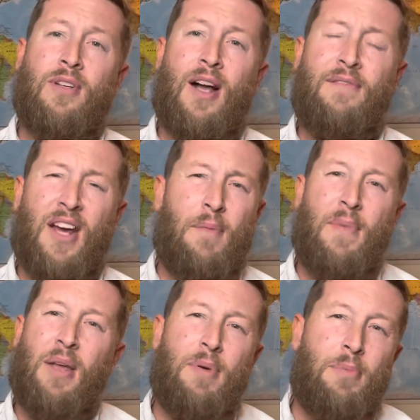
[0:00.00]
I've got to
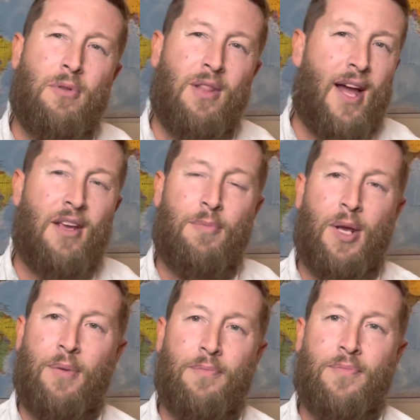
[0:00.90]
make people like
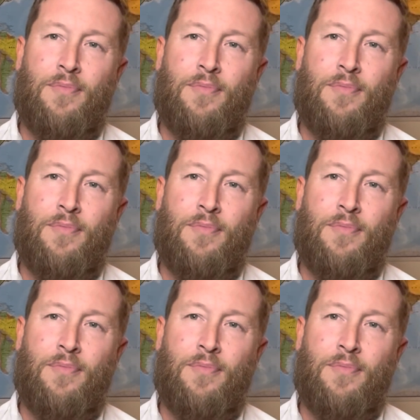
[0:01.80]
me.